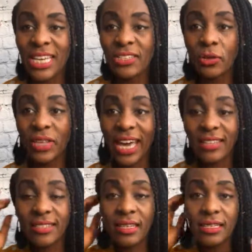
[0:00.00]
So
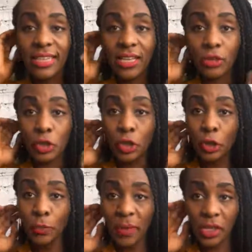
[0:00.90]
yes, take those
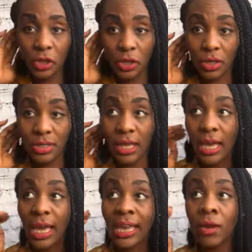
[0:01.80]
2 pictures
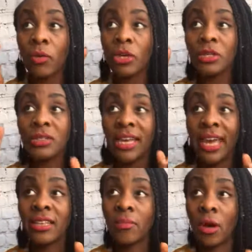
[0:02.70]
and I want you to
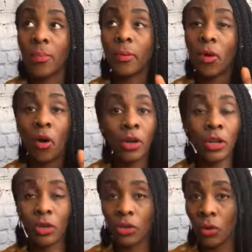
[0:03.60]
hang them up
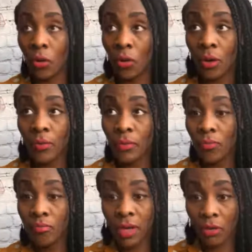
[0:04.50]
on your
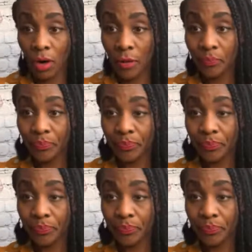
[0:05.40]
mirror,